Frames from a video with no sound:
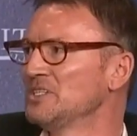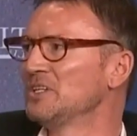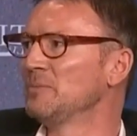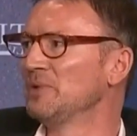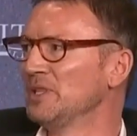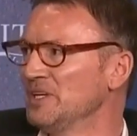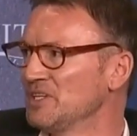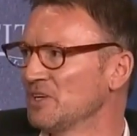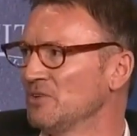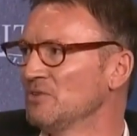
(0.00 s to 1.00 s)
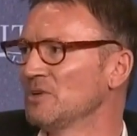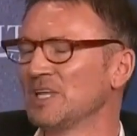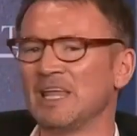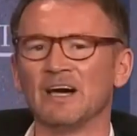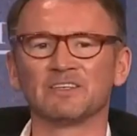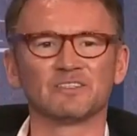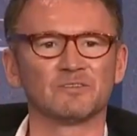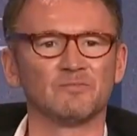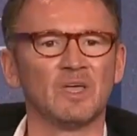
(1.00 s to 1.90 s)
to the political class.